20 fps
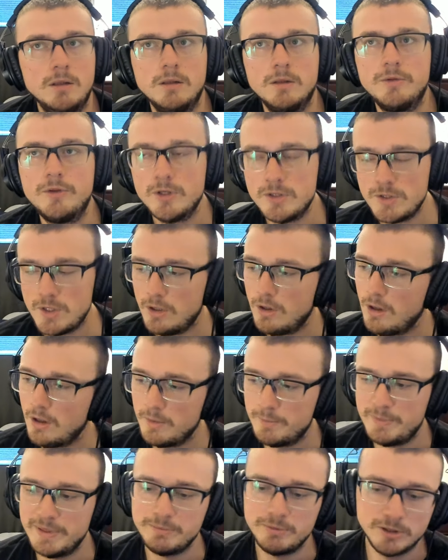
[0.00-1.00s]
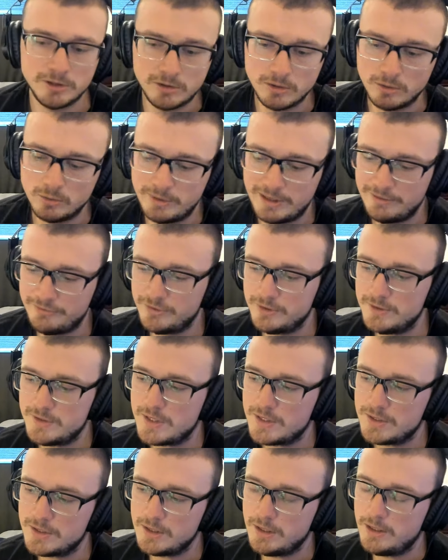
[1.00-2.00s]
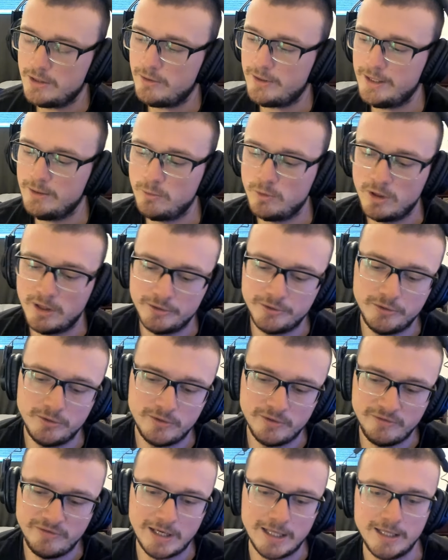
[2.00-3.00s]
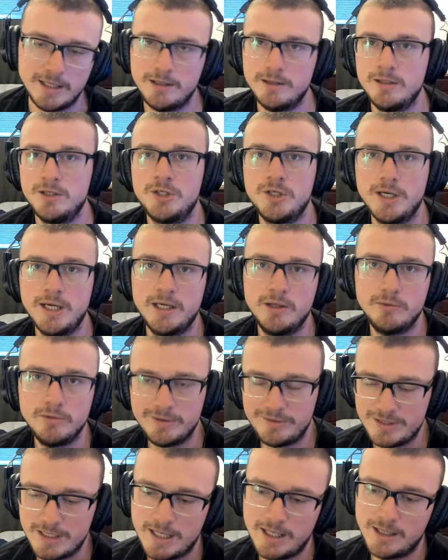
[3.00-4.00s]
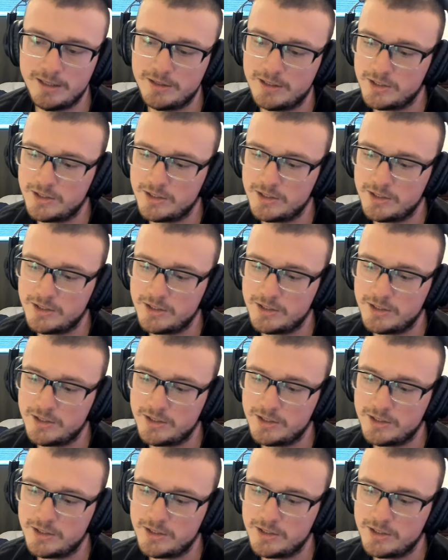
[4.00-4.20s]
Those are all biblical references. You know, I walk through the valley of the shadow of death.